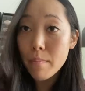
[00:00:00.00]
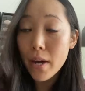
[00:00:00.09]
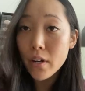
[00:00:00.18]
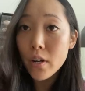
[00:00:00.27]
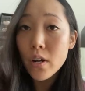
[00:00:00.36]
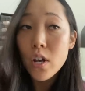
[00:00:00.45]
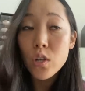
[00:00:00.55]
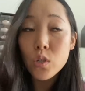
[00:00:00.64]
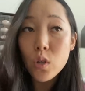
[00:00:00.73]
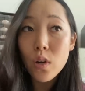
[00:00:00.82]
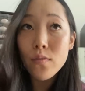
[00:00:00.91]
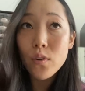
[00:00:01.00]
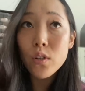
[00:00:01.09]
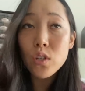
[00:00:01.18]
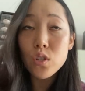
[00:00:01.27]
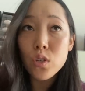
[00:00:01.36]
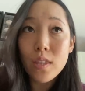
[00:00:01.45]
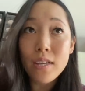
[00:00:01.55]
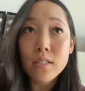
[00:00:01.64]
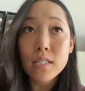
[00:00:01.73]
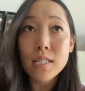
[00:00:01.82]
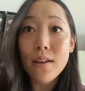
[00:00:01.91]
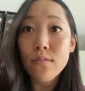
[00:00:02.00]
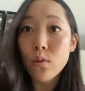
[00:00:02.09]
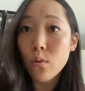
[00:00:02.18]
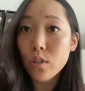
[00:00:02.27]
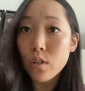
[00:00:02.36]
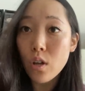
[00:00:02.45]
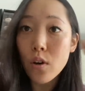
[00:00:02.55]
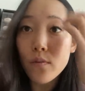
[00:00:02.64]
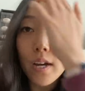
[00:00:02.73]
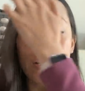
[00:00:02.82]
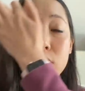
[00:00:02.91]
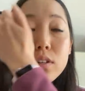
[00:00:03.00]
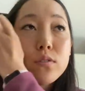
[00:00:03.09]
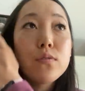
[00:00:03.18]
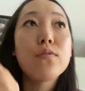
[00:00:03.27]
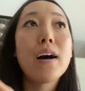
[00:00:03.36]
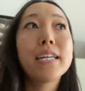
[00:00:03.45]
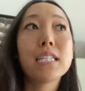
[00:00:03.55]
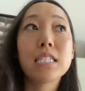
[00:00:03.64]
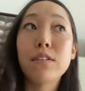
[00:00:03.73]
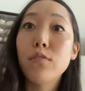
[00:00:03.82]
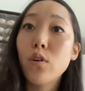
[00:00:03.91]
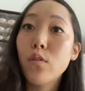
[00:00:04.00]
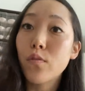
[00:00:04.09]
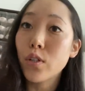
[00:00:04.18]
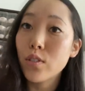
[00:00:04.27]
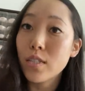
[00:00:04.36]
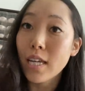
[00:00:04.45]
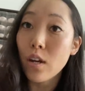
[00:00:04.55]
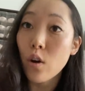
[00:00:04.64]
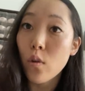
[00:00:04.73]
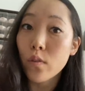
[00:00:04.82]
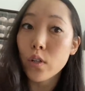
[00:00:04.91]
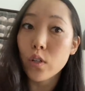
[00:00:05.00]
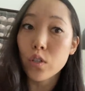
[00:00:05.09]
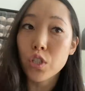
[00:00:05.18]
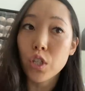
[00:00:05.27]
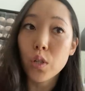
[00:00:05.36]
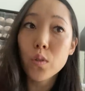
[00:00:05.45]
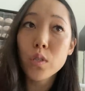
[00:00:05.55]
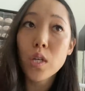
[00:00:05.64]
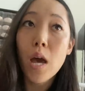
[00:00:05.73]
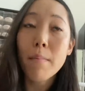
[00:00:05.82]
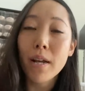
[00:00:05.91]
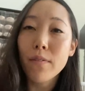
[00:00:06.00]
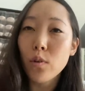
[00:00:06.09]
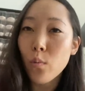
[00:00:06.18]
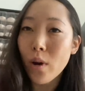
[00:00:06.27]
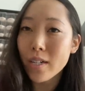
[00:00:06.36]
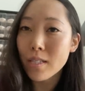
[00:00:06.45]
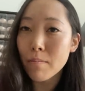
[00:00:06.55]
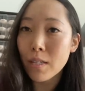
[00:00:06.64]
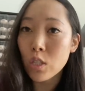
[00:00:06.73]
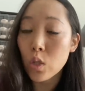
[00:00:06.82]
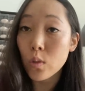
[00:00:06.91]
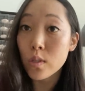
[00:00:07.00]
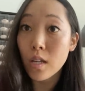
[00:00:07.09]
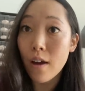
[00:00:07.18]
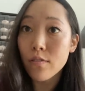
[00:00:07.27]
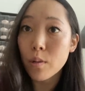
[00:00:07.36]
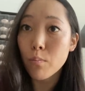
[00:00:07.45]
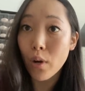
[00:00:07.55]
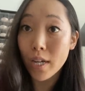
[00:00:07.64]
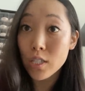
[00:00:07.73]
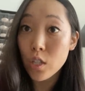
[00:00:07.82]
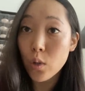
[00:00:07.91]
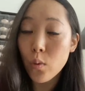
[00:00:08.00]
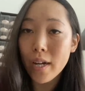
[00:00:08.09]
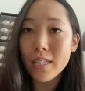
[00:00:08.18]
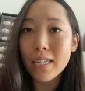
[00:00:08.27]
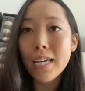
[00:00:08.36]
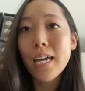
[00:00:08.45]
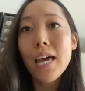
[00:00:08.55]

better. So if you're in the 2007 or the Nova and you find it difficult for you to get over your shoes, but if you wear something too soft, it breaks too quickly,